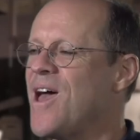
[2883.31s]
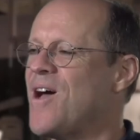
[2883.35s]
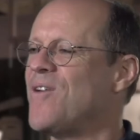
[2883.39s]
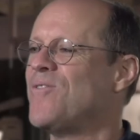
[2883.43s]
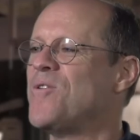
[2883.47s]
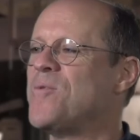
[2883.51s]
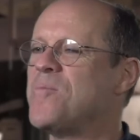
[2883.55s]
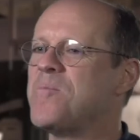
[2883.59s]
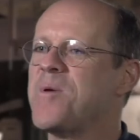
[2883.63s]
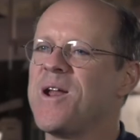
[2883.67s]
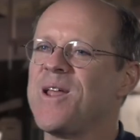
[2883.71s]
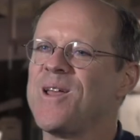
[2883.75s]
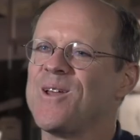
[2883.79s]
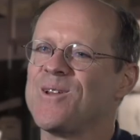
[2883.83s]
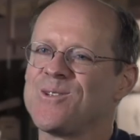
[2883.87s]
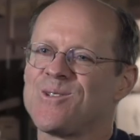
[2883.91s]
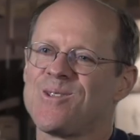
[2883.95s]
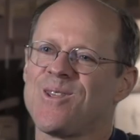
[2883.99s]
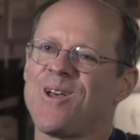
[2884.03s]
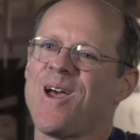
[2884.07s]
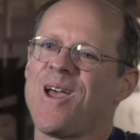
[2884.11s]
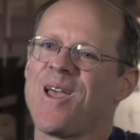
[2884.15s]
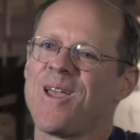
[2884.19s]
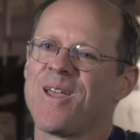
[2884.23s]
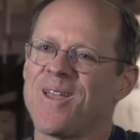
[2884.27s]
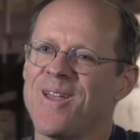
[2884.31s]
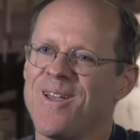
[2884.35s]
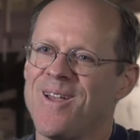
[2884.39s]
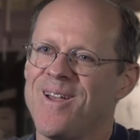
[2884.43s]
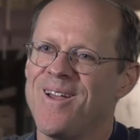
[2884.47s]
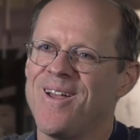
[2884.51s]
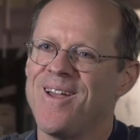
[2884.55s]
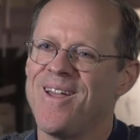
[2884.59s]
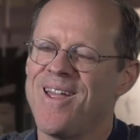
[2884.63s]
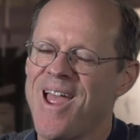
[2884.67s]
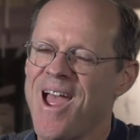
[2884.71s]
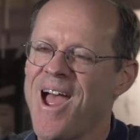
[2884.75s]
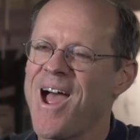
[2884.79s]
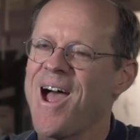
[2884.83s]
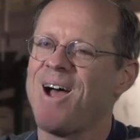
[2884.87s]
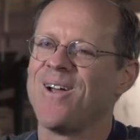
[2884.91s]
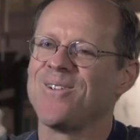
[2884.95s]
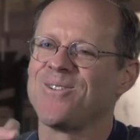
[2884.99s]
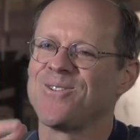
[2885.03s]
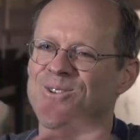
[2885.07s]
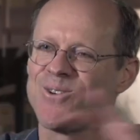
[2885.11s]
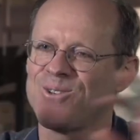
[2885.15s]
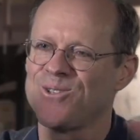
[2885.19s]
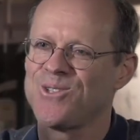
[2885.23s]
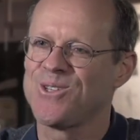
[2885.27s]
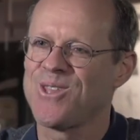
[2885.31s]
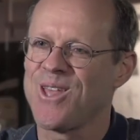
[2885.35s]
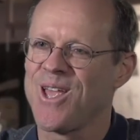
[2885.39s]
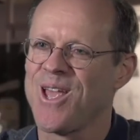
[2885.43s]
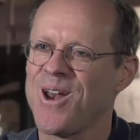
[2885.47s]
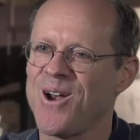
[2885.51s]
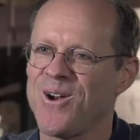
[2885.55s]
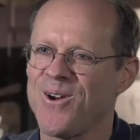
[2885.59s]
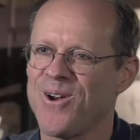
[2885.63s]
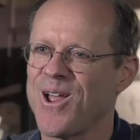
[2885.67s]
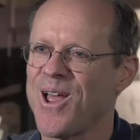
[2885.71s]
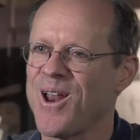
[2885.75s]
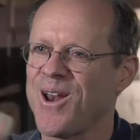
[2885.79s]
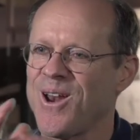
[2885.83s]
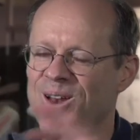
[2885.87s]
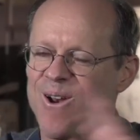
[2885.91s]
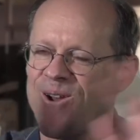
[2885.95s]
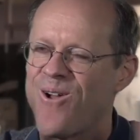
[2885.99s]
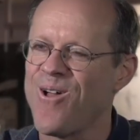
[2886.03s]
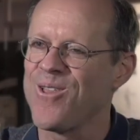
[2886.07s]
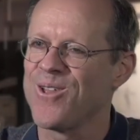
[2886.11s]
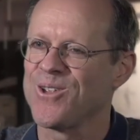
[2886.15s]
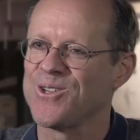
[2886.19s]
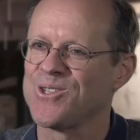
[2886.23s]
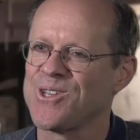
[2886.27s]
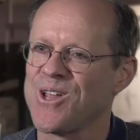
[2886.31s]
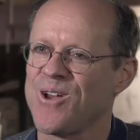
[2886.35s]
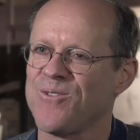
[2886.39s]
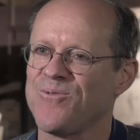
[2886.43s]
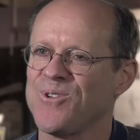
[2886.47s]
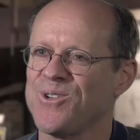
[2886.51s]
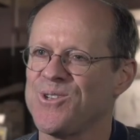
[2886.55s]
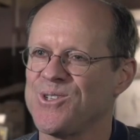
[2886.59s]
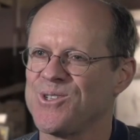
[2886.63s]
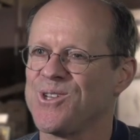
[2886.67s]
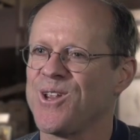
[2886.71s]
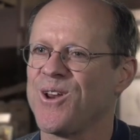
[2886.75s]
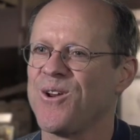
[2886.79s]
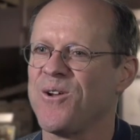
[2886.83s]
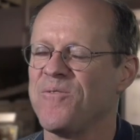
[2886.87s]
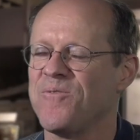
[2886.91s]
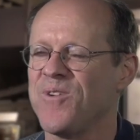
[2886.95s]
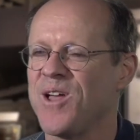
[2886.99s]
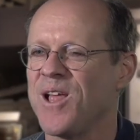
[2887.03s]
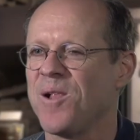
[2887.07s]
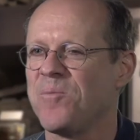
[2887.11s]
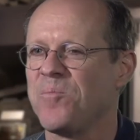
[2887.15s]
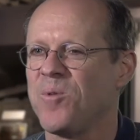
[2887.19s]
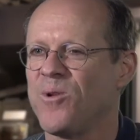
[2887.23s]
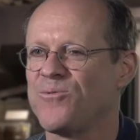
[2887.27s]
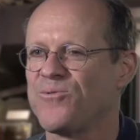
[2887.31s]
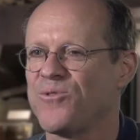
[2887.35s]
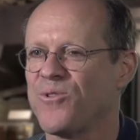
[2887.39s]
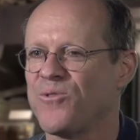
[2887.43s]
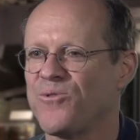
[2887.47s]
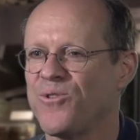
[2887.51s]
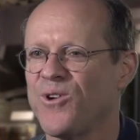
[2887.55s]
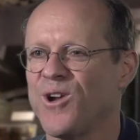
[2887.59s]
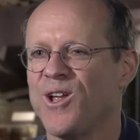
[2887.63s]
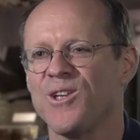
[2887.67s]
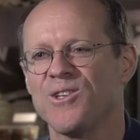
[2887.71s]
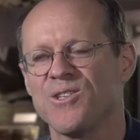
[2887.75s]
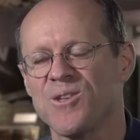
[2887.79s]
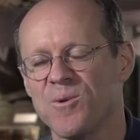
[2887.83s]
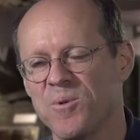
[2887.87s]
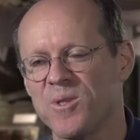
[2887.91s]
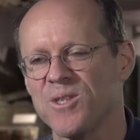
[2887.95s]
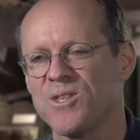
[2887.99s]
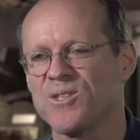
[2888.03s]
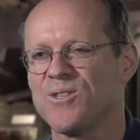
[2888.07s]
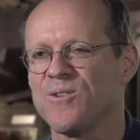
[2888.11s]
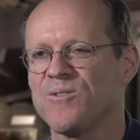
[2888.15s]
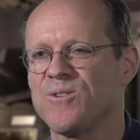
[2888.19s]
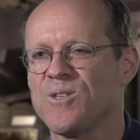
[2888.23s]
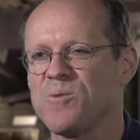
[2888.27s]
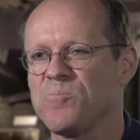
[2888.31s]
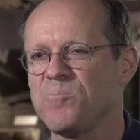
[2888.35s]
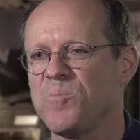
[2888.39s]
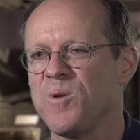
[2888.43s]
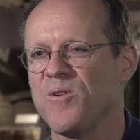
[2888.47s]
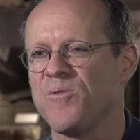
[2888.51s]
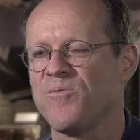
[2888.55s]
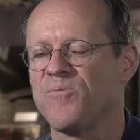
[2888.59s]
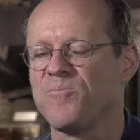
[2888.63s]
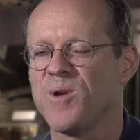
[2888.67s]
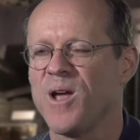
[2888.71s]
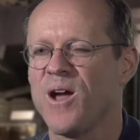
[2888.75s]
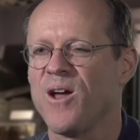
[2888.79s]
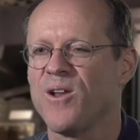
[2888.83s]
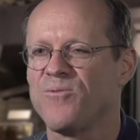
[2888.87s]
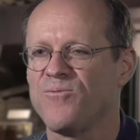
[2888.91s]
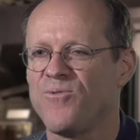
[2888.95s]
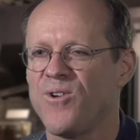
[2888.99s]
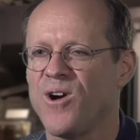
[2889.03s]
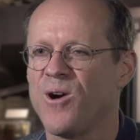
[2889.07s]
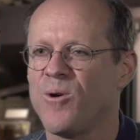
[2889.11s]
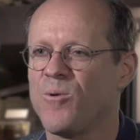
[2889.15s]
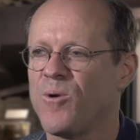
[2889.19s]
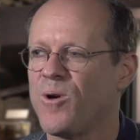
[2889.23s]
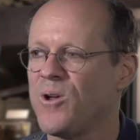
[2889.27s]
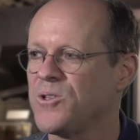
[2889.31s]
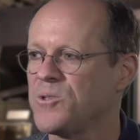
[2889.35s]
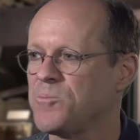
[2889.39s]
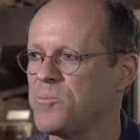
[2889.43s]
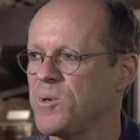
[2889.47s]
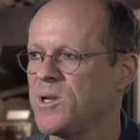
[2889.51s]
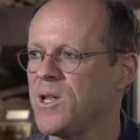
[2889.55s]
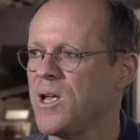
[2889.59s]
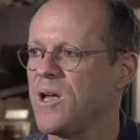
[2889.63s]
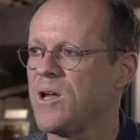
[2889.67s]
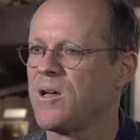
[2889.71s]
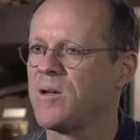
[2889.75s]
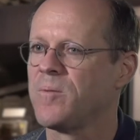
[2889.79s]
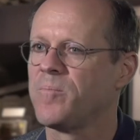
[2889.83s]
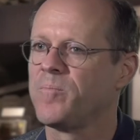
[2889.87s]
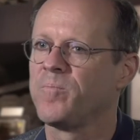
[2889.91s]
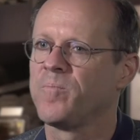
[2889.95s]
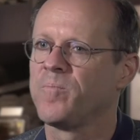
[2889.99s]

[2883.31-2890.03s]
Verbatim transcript: everybody is like, yeah, search the internet and all this stuff is, you know, available for free. Some of this is behind firewalls, but yeah.